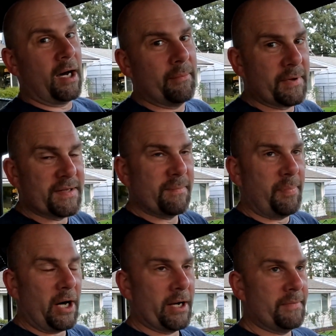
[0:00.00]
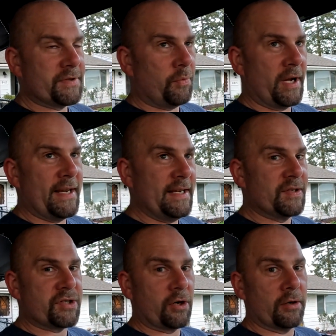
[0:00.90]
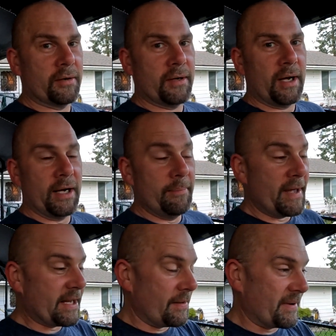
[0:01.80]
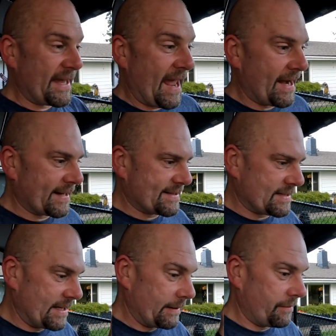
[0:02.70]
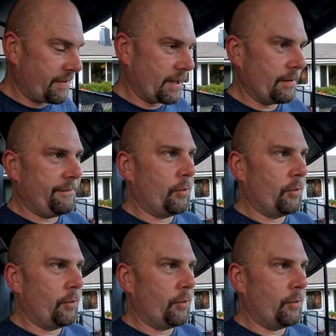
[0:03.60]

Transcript: bottom because the bottom is what I need to start uh, making the mechanics and everything